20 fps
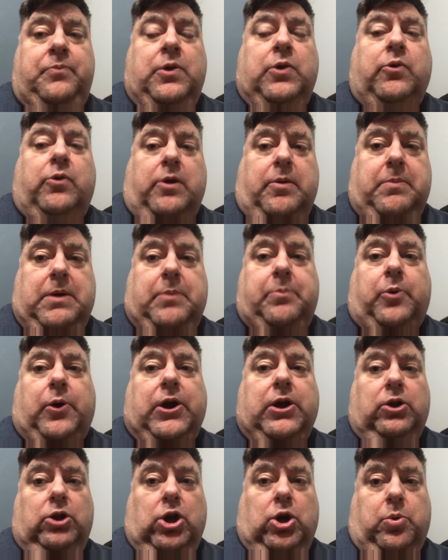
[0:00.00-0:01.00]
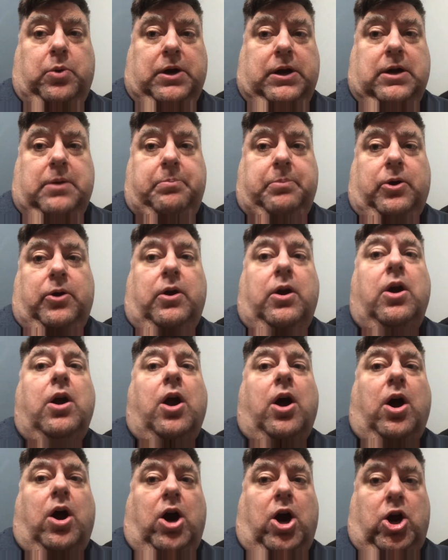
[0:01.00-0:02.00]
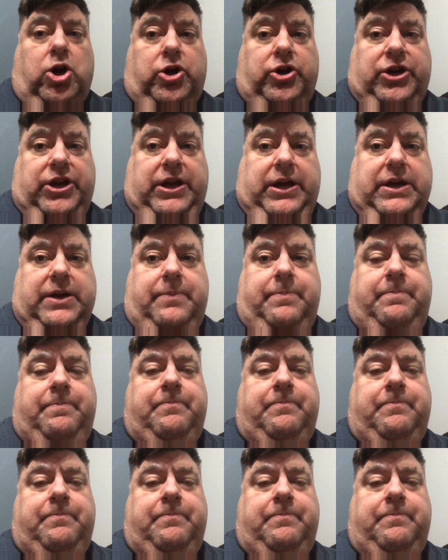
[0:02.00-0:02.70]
Remembering, lower number, harder to hit.